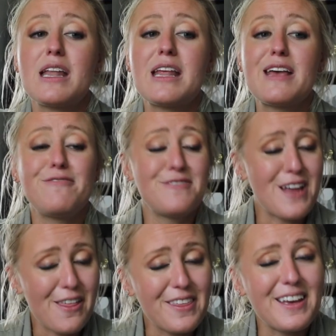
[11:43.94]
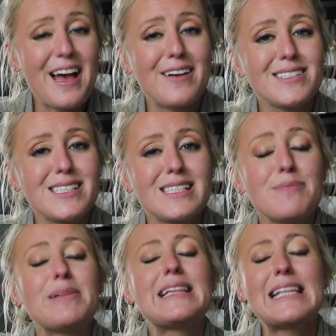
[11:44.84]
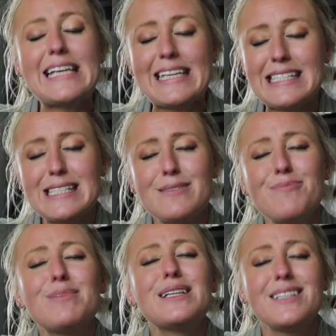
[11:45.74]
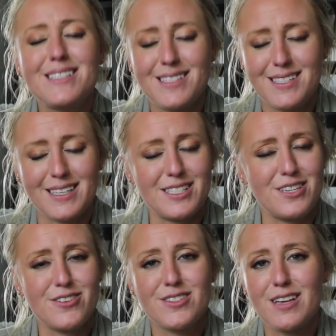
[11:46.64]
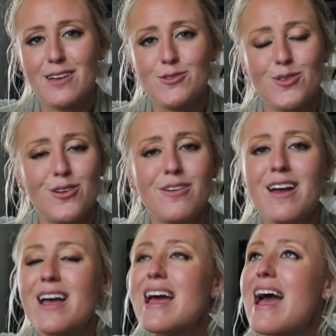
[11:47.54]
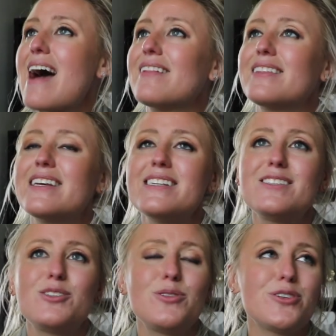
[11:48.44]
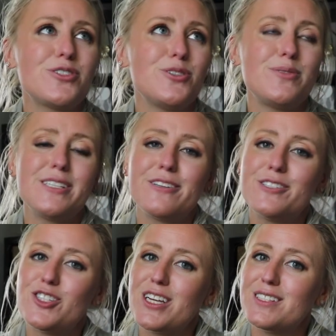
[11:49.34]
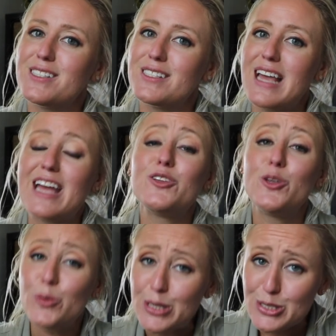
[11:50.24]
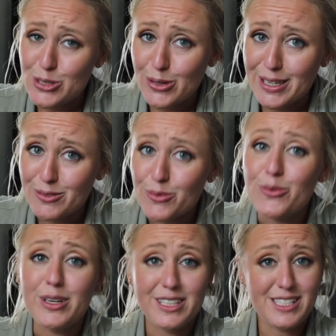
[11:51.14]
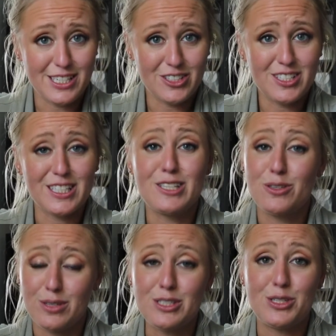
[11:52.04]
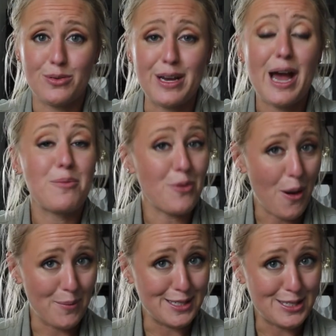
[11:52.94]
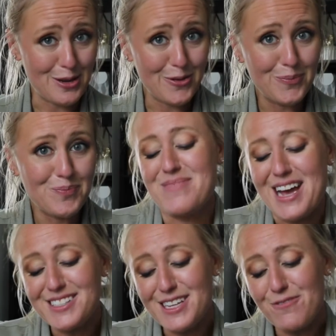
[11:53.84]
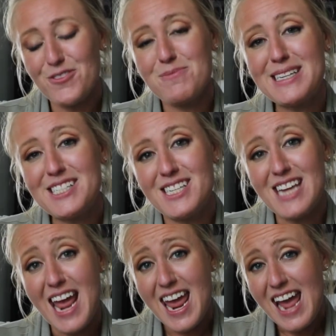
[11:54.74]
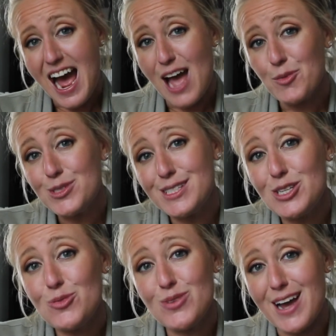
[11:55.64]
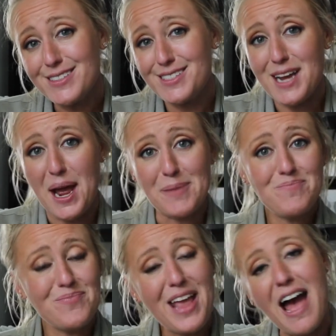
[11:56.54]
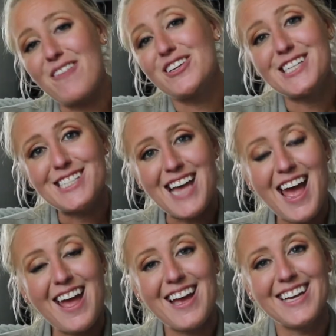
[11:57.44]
if nothing else, please stick to your schedule. At least do your due diligence, and you can do it. Really, seriously, you can do it. I promise you. That's it for me today. I will see you next time. Have a good day.